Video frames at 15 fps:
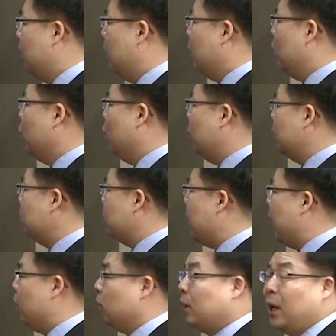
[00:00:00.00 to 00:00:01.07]
with a
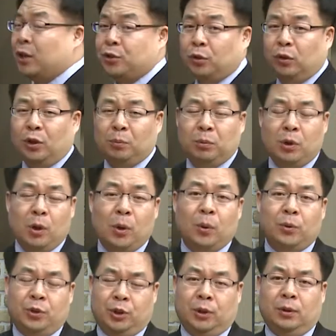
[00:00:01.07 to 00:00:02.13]
biological
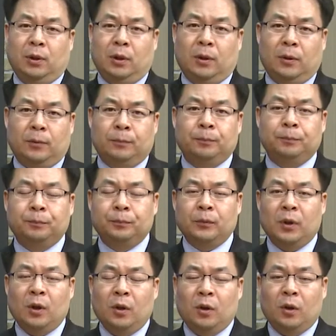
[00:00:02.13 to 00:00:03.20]
approach.
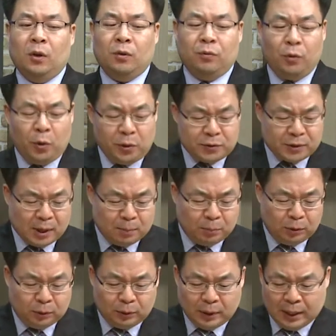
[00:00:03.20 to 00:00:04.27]
For
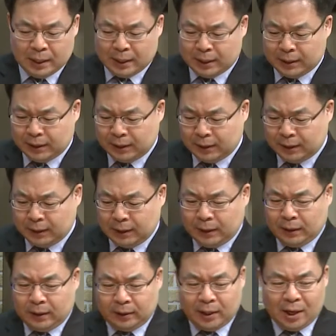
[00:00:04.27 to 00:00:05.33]
example, I
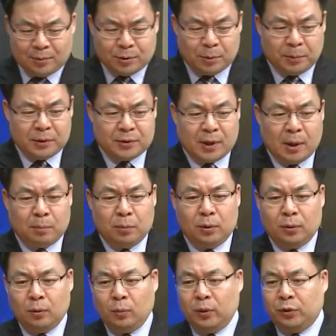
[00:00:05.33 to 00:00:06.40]
gave some
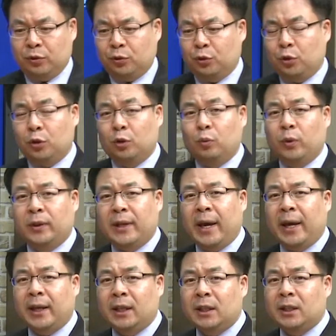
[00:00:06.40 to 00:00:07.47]
example with student with
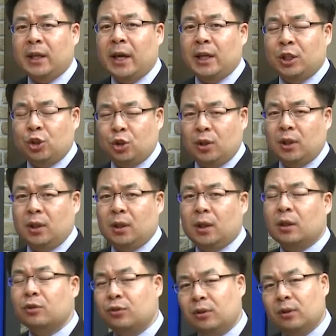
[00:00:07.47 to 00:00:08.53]
ADHD.
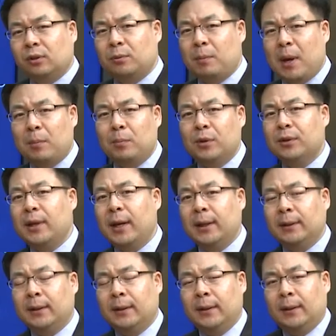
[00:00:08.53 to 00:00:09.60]
Still remember that?
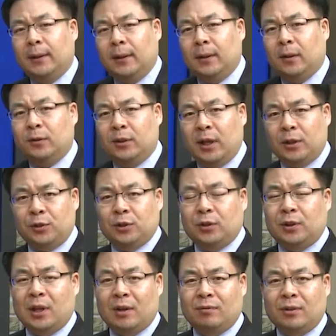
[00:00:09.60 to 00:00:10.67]

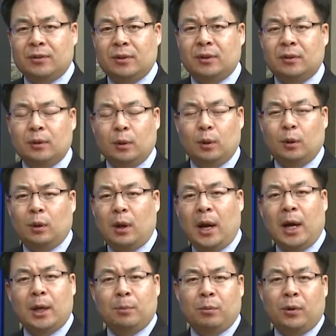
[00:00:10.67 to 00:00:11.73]
Attention deficit
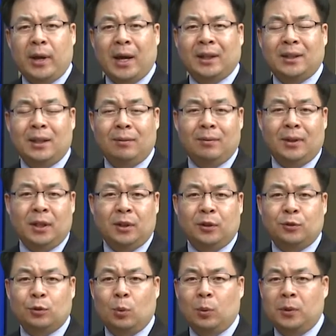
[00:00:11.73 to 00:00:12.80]
hyperactivity
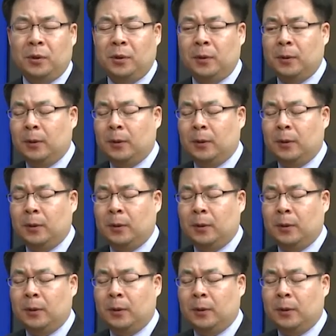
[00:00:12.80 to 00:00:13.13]
disorder.